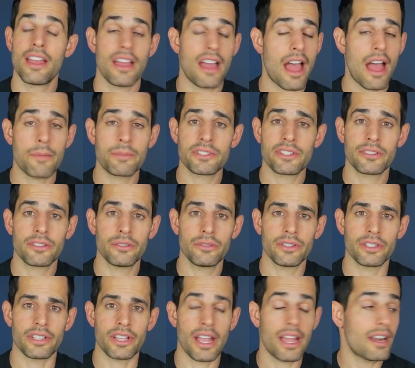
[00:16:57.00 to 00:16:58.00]

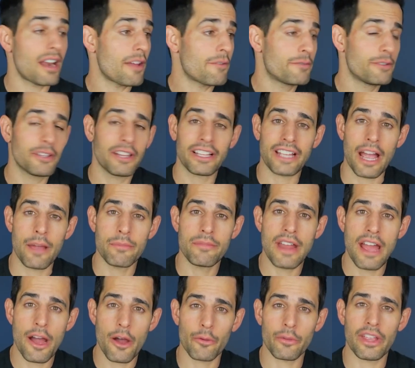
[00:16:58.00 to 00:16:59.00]
Absolutely. And I feel like I'm
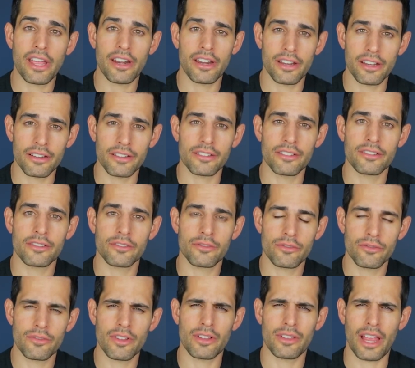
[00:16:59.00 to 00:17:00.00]
now getting
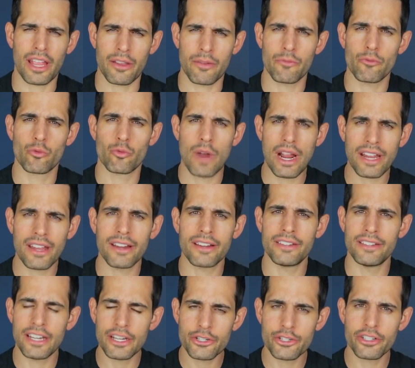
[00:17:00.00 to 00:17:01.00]
like
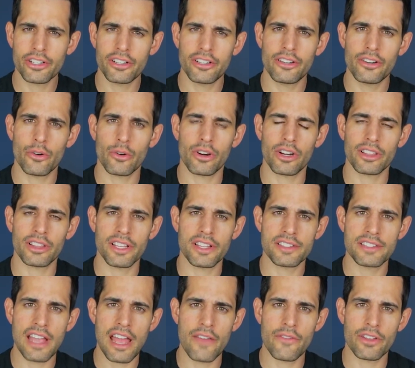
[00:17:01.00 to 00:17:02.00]
recognition or at
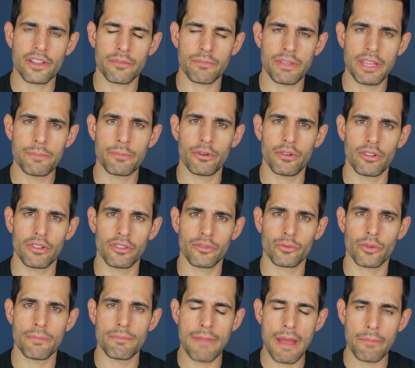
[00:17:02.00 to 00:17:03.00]
least having people
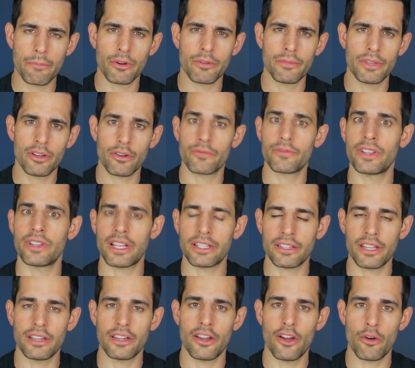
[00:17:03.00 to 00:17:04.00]
remember me or like
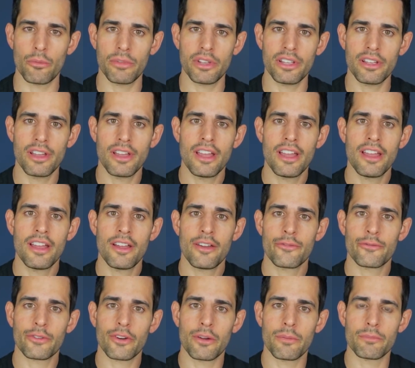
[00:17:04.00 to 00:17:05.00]
they know me
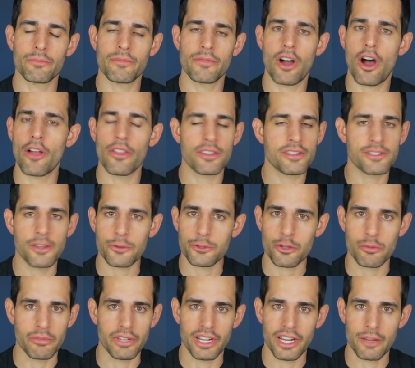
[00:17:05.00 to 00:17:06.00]
from all the
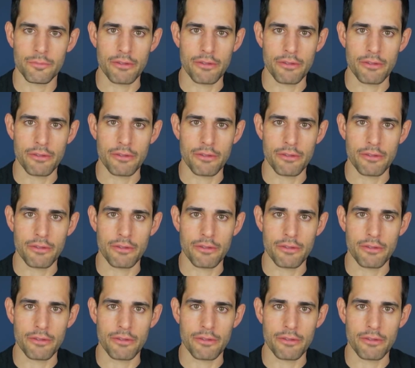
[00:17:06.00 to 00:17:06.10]
social media